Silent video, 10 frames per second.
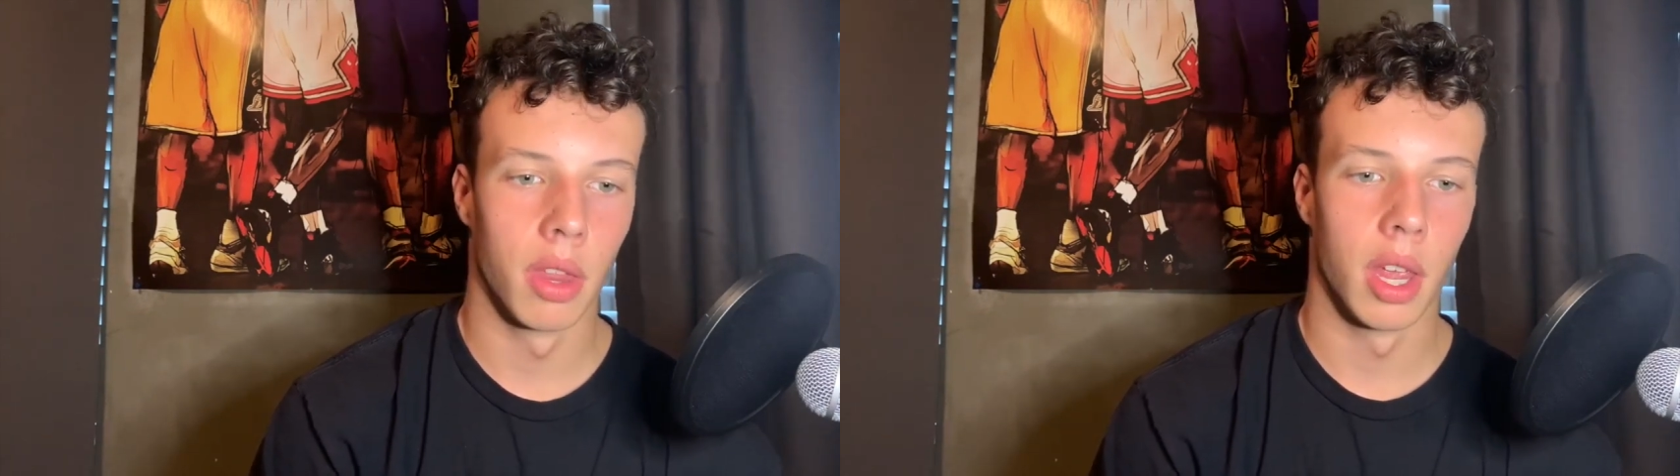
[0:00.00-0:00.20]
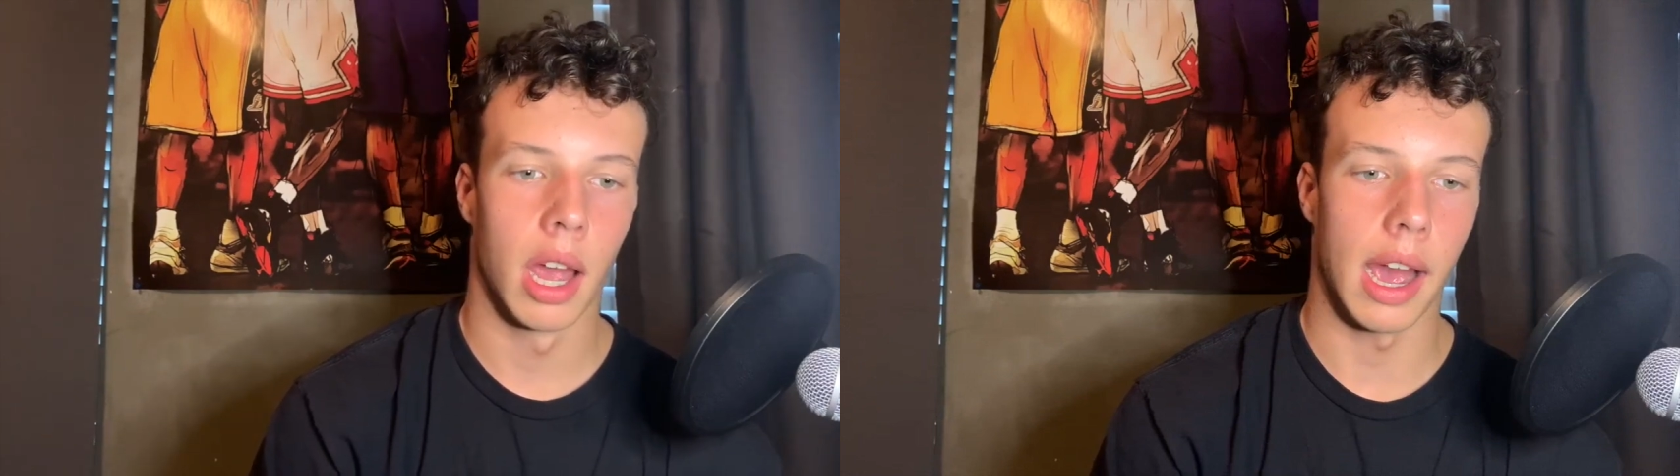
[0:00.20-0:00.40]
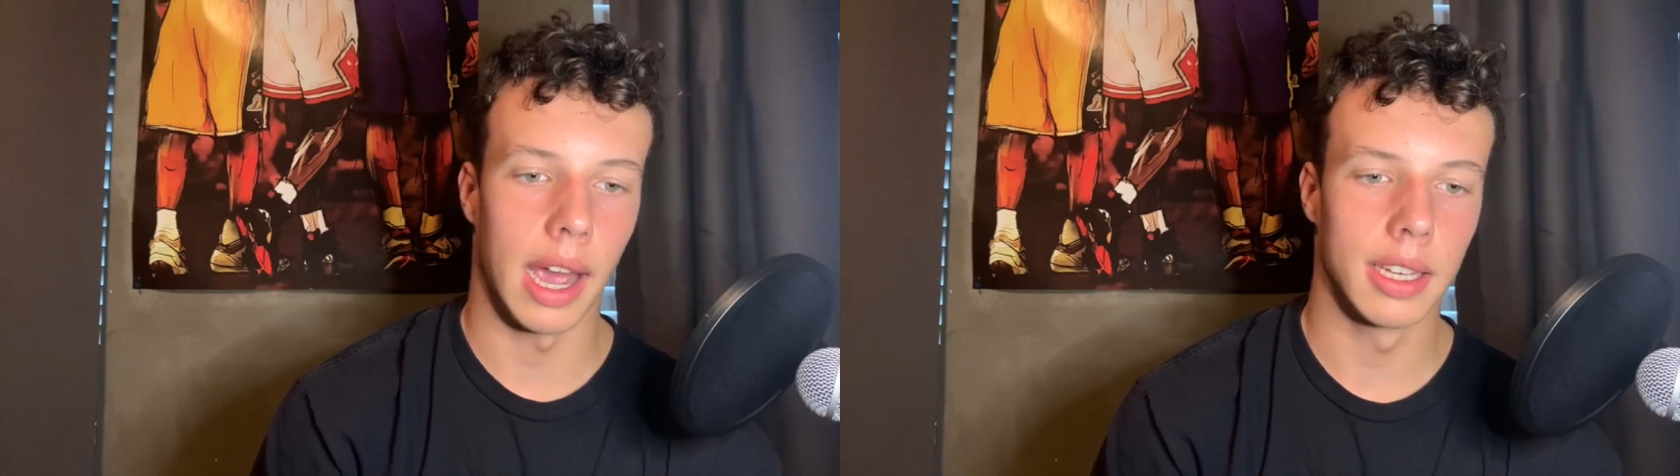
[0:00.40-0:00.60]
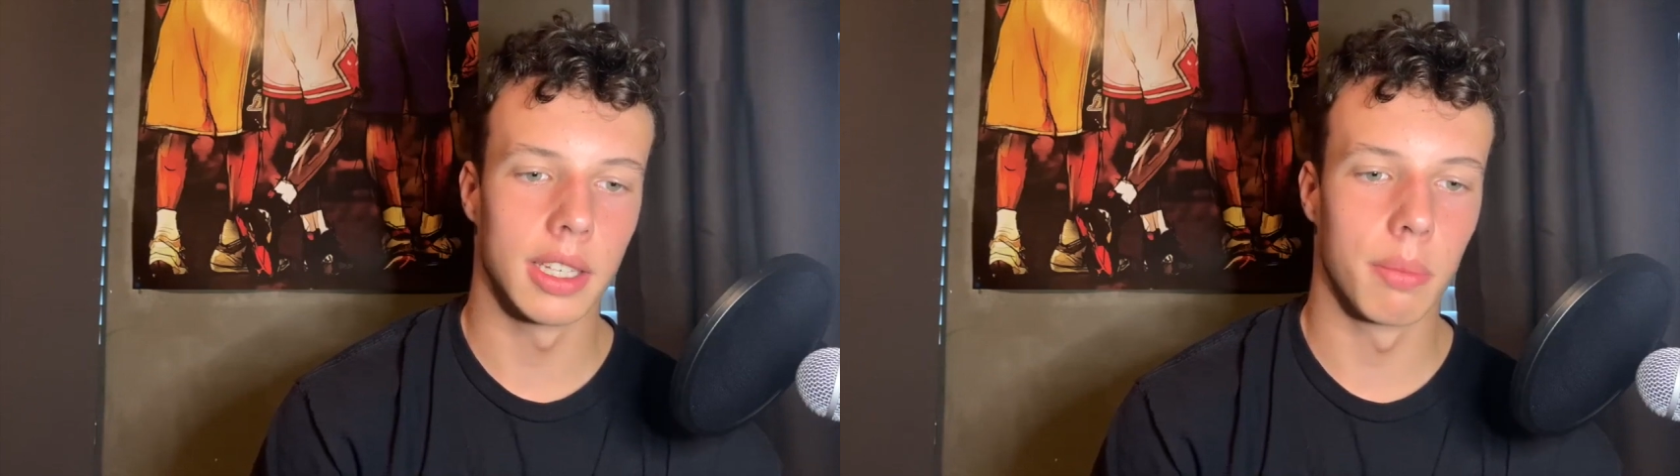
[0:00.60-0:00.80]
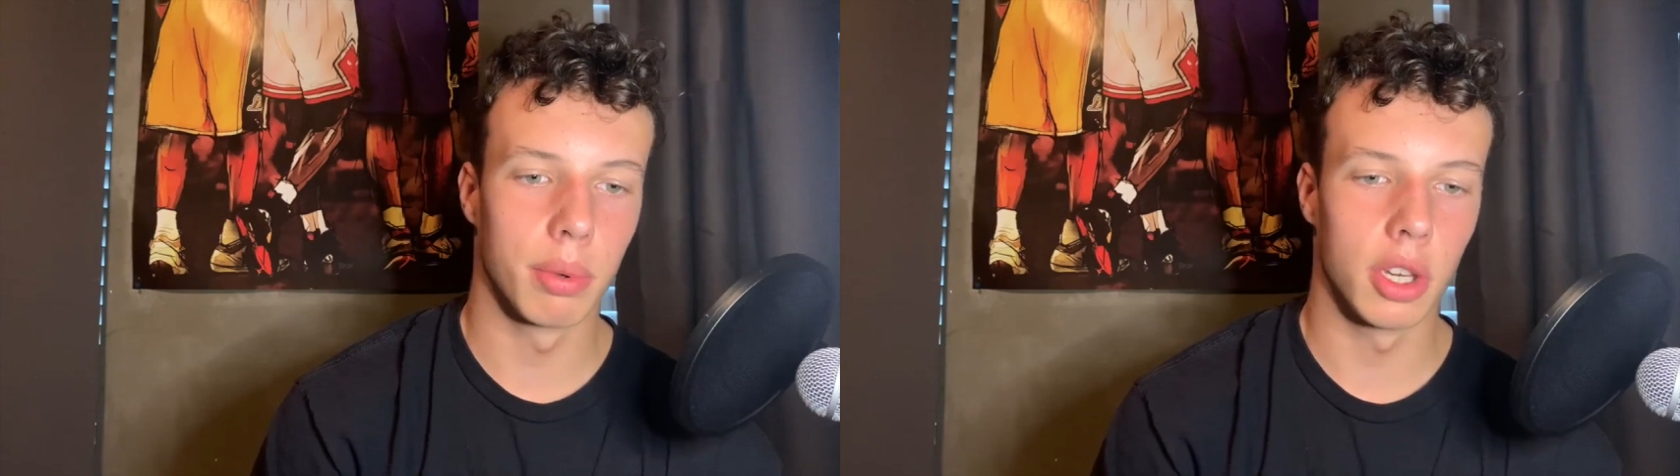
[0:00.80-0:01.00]
Highest
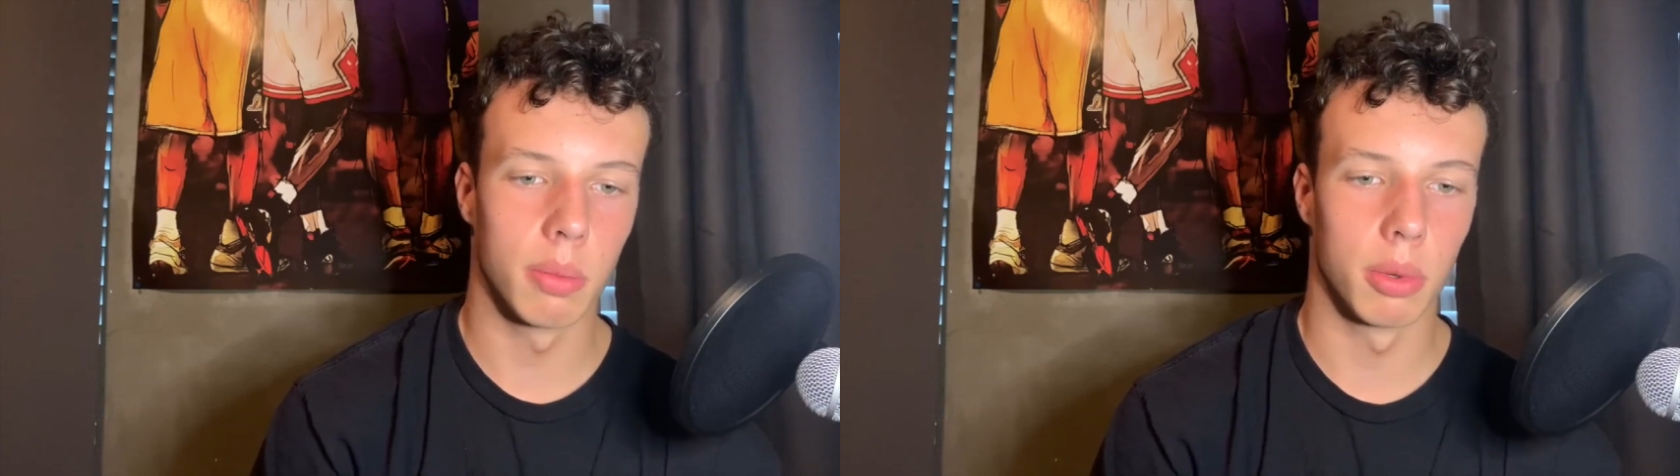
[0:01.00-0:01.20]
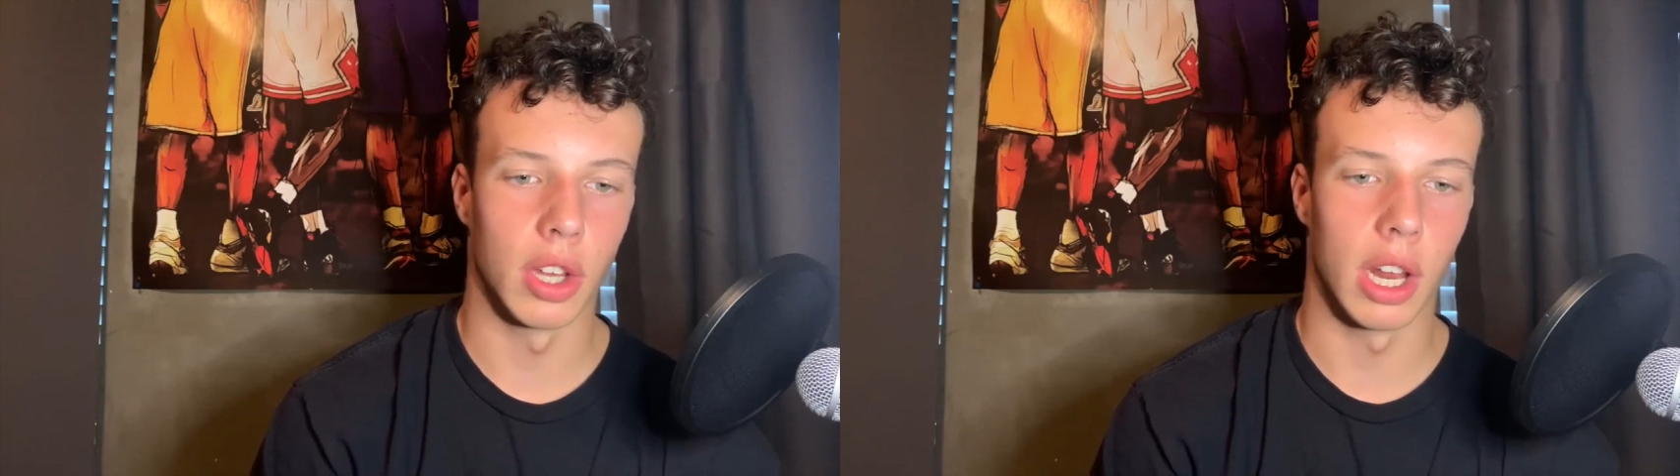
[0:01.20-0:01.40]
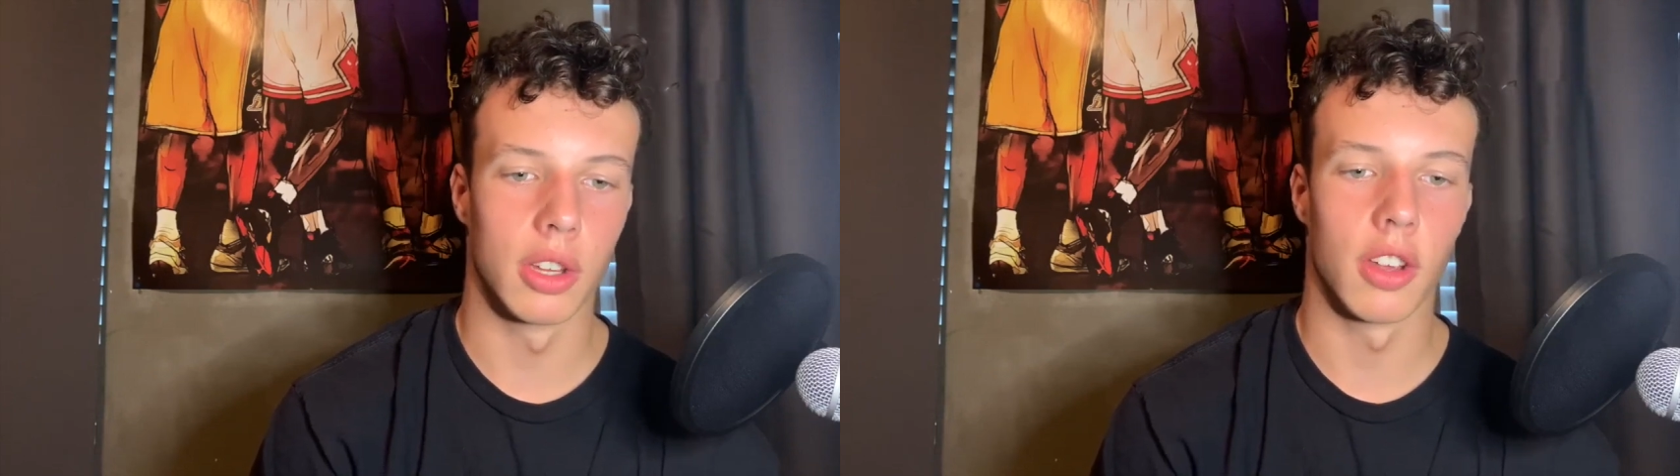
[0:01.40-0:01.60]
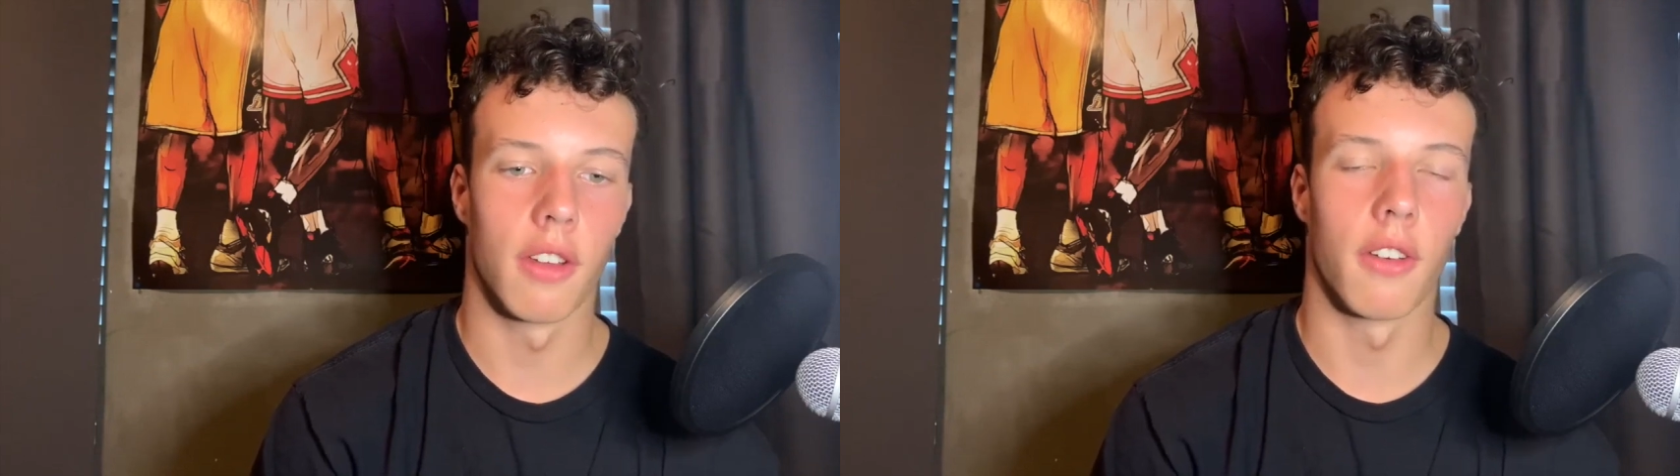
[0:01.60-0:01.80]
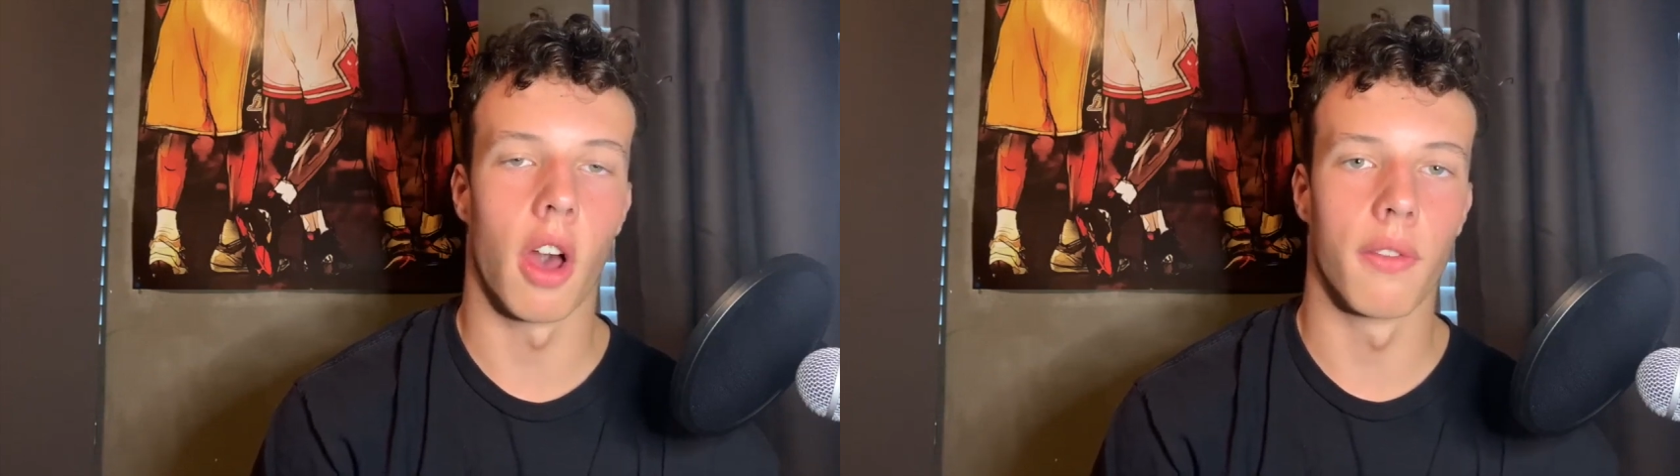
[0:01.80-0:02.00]
completion percentage
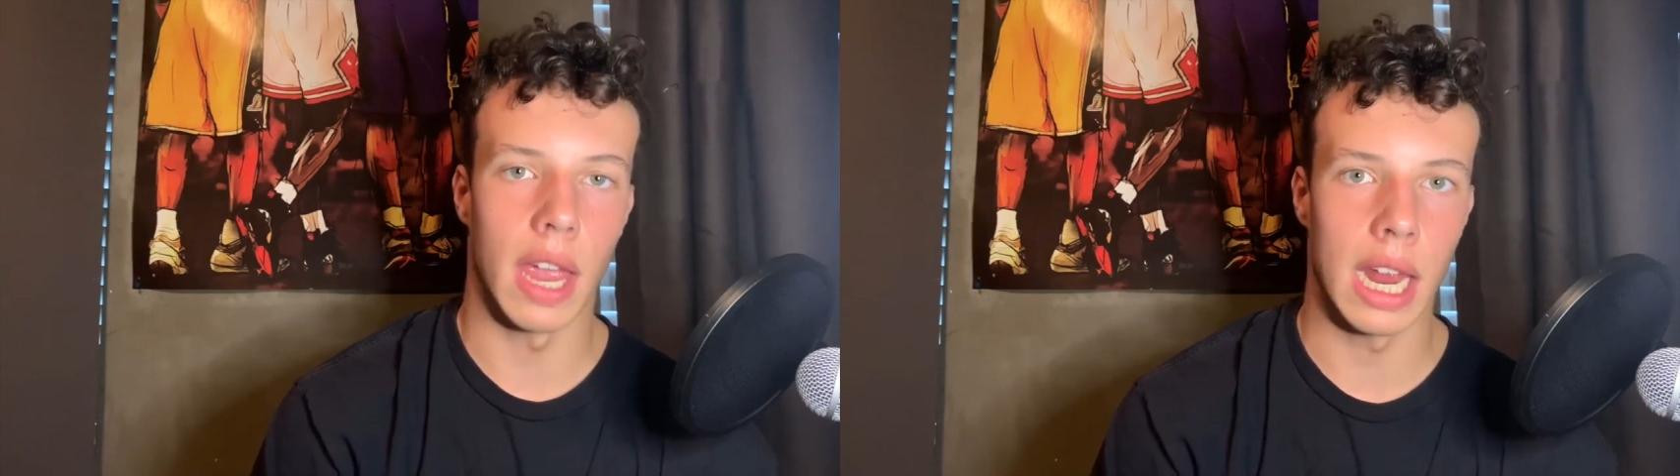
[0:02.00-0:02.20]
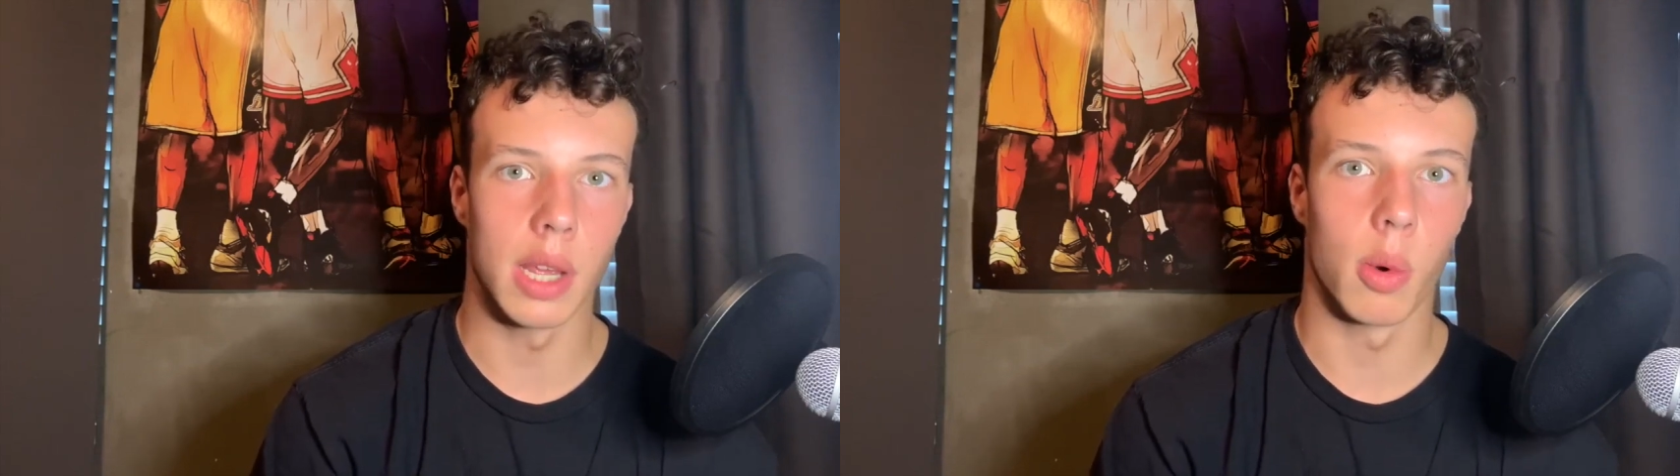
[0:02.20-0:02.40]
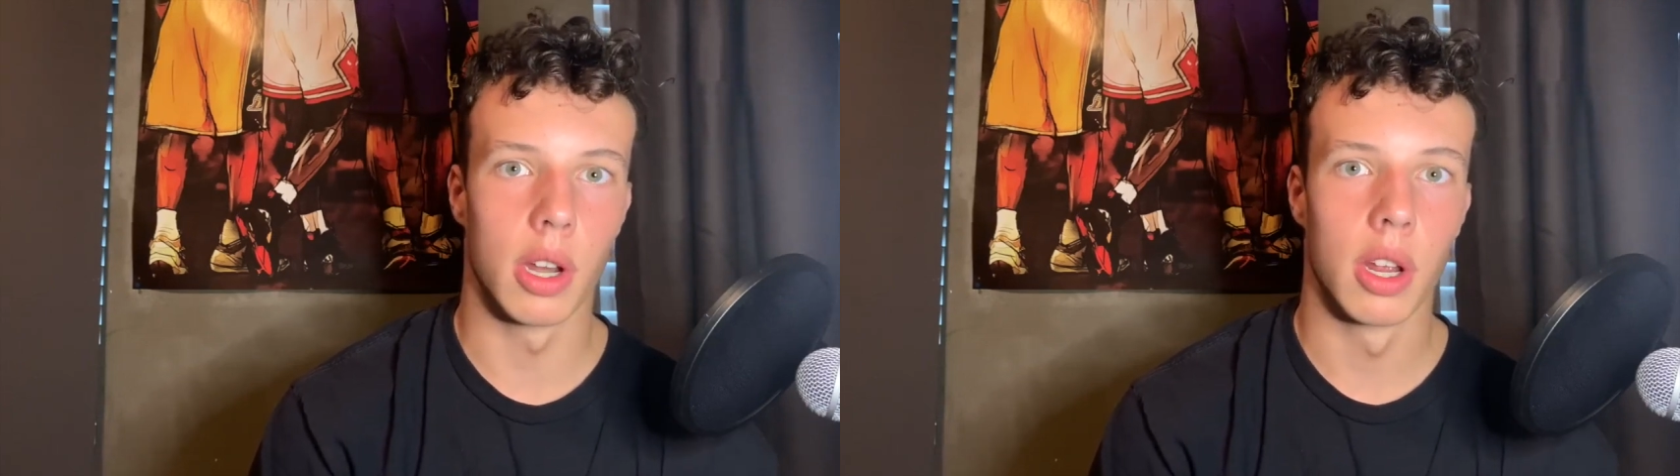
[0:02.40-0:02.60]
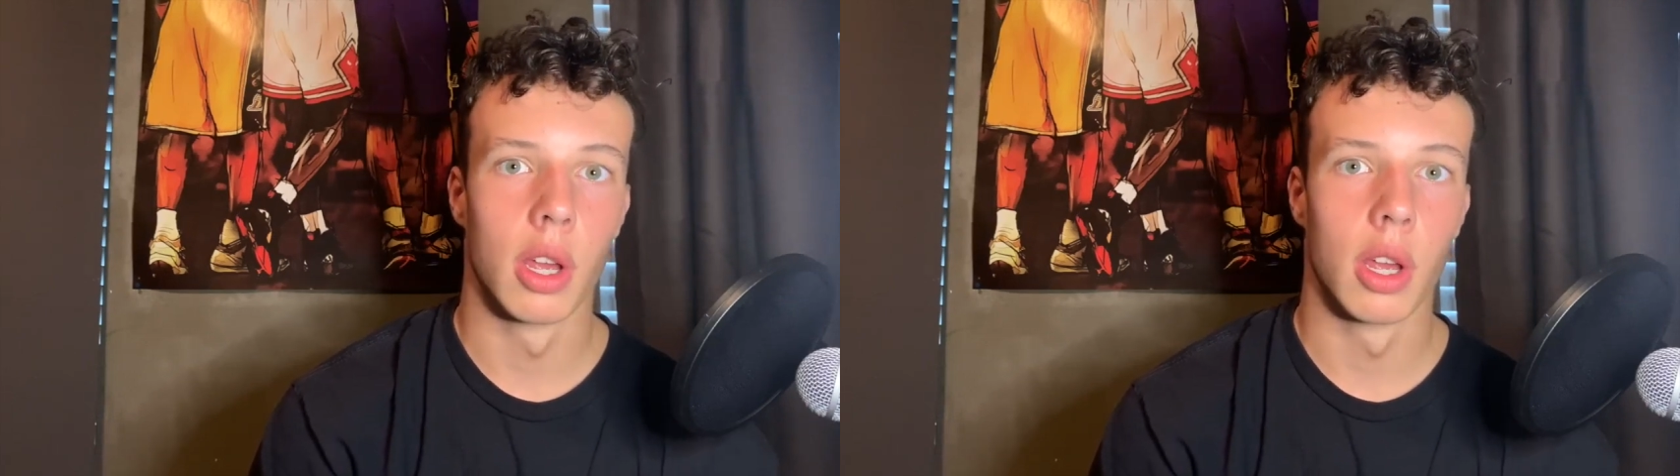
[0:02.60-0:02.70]
of anyone